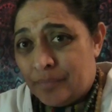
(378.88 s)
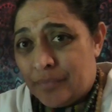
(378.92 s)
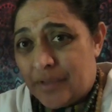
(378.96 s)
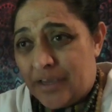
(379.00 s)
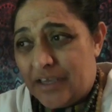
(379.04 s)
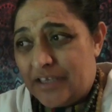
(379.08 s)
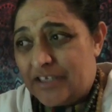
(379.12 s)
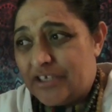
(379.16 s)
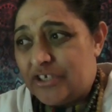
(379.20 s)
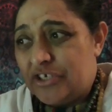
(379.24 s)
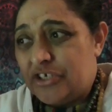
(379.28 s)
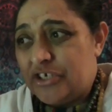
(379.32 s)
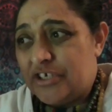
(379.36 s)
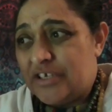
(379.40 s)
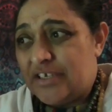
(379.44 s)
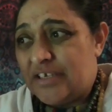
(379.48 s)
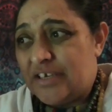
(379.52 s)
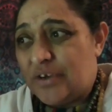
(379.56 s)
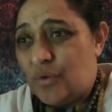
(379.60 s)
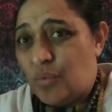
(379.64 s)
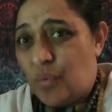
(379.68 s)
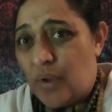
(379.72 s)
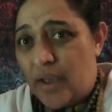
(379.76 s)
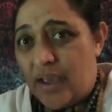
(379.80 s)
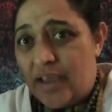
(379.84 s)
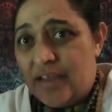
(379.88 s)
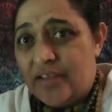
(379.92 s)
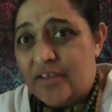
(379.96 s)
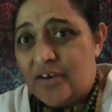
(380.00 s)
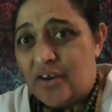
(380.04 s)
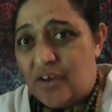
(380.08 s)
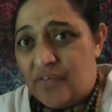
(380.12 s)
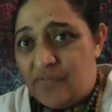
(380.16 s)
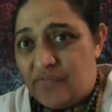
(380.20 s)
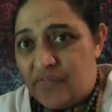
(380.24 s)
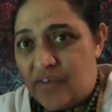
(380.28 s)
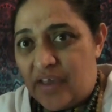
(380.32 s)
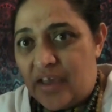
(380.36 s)
It's just a way that
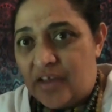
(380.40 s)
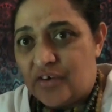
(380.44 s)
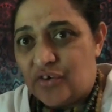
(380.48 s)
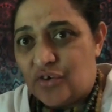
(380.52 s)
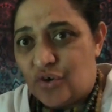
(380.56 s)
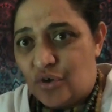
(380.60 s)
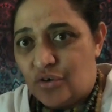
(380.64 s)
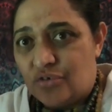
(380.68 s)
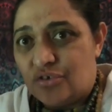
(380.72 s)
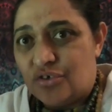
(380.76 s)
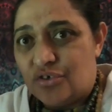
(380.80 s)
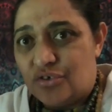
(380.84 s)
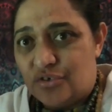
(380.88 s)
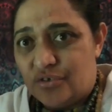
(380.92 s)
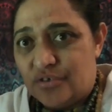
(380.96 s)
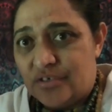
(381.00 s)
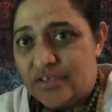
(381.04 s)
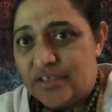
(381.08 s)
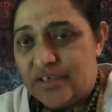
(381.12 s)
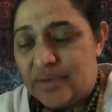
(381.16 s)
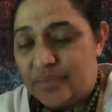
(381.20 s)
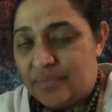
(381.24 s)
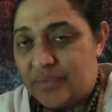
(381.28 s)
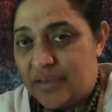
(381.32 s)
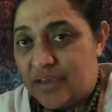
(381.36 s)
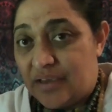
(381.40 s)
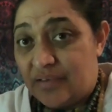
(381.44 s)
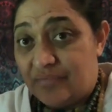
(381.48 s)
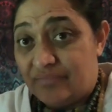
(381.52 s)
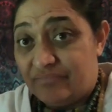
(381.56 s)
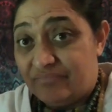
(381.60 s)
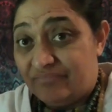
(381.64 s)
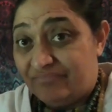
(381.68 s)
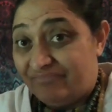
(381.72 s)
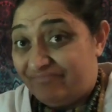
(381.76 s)
I've found not to do something.